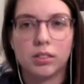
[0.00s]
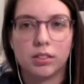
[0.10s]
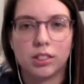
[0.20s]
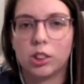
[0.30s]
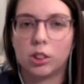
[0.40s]

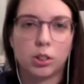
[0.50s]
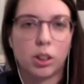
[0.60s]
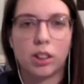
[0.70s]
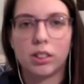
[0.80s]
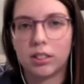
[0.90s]

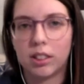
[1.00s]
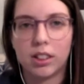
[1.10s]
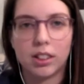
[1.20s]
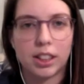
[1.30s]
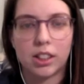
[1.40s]
short
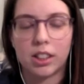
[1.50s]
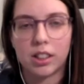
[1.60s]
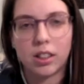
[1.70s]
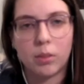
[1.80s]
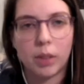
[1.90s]
little session. It's
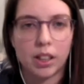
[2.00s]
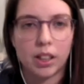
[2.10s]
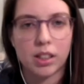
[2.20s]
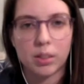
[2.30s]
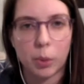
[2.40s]
a good way to
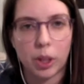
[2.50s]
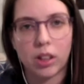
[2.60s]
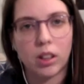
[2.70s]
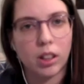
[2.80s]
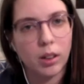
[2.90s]
just bring
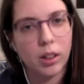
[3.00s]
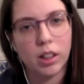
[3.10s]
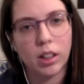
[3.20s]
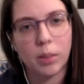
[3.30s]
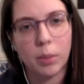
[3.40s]

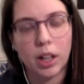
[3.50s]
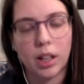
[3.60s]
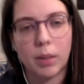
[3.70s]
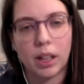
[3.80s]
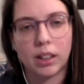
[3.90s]
your body
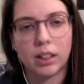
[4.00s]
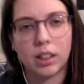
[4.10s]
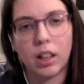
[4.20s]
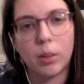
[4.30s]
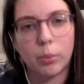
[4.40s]
back into
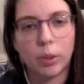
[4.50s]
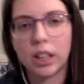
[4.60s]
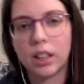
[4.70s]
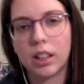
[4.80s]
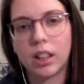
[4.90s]
heart
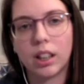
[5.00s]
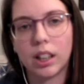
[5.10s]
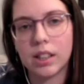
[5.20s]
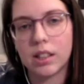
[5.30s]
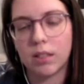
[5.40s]
brain
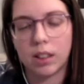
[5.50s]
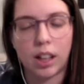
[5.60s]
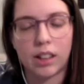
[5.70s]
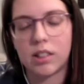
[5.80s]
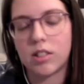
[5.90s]
coherence. It
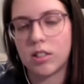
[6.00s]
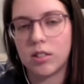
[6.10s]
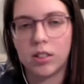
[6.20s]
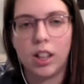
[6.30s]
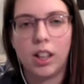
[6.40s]
relaxes
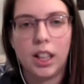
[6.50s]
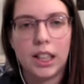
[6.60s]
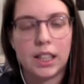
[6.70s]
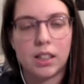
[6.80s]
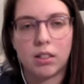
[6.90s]
you,
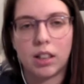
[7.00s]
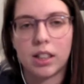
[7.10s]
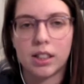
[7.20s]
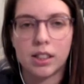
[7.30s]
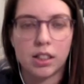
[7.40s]

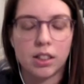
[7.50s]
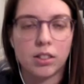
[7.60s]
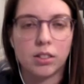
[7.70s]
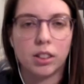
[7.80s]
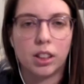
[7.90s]
de-stresses
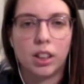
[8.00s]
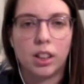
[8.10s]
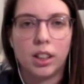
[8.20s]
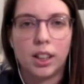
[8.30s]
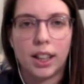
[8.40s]
you,
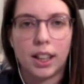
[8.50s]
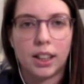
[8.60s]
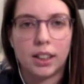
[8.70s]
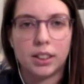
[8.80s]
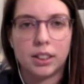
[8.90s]

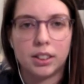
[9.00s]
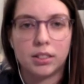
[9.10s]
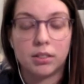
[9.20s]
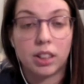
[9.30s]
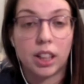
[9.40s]
and
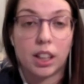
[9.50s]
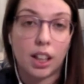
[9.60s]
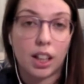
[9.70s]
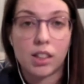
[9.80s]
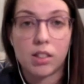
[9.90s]

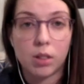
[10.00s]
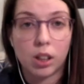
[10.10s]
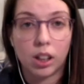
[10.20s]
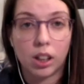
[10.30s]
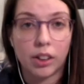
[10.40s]
connects you to
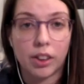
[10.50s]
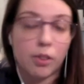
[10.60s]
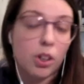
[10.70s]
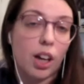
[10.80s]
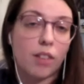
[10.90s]
earth. If
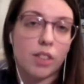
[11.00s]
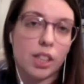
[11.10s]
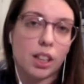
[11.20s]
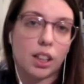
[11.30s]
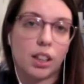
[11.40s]
you can't
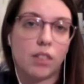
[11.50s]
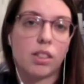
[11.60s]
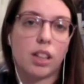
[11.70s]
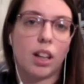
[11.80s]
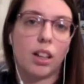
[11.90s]
physically get
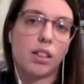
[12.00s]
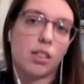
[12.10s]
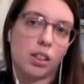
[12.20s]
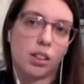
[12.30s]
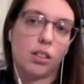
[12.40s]
outside, it's
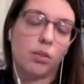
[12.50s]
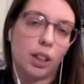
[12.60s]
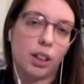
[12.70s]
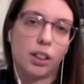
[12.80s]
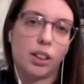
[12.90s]
a good
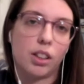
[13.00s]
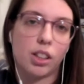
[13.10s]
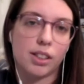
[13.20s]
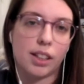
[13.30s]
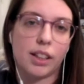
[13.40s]

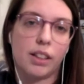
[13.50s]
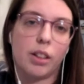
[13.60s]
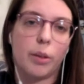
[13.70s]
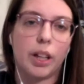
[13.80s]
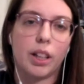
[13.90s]

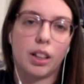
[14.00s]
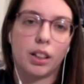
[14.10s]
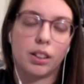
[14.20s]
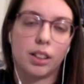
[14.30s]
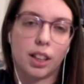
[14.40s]
secondary way to
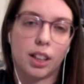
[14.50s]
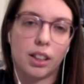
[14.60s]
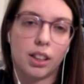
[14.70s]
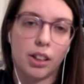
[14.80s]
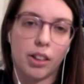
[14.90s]
connect
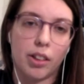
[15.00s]
to earth.